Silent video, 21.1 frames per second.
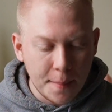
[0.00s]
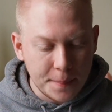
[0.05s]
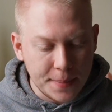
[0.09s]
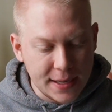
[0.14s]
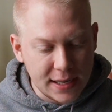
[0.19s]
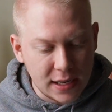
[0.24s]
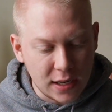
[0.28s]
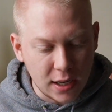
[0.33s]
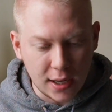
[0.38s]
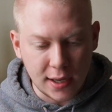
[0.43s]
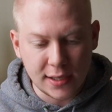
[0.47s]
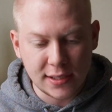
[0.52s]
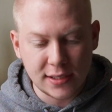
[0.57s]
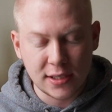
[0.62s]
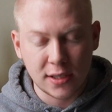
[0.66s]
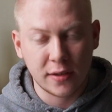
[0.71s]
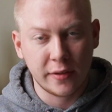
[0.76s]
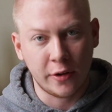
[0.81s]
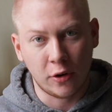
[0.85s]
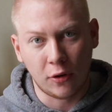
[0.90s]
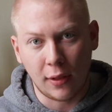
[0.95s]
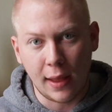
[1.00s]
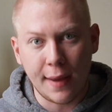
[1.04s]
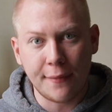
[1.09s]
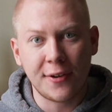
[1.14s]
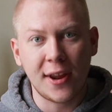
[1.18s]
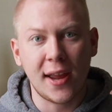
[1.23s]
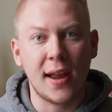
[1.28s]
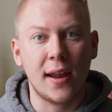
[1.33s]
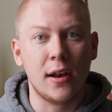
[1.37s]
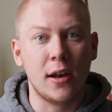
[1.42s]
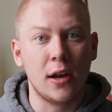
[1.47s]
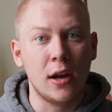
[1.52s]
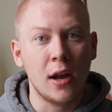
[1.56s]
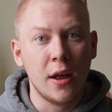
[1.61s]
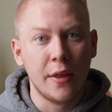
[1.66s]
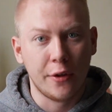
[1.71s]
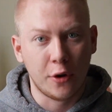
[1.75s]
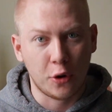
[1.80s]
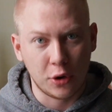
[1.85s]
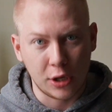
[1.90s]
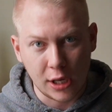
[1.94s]
because they're left-handed,
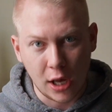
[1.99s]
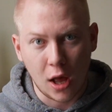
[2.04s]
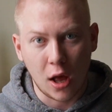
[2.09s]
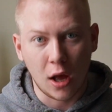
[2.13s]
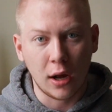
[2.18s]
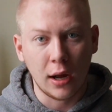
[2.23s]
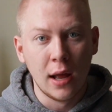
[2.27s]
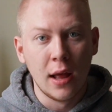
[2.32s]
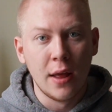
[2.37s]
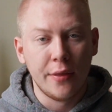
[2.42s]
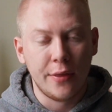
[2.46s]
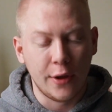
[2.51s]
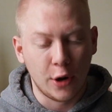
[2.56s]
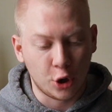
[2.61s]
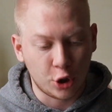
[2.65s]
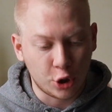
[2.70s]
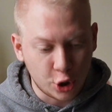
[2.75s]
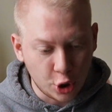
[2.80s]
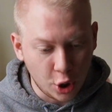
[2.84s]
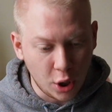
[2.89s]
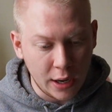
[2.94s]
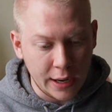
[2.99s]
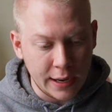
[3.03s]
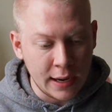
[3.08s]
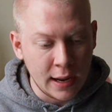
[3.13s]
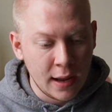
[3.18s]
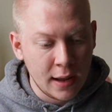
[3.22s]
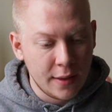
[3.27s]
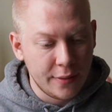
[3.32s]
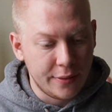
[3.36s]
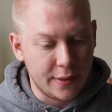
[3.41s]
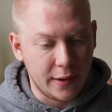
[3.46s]
they're young, they're good,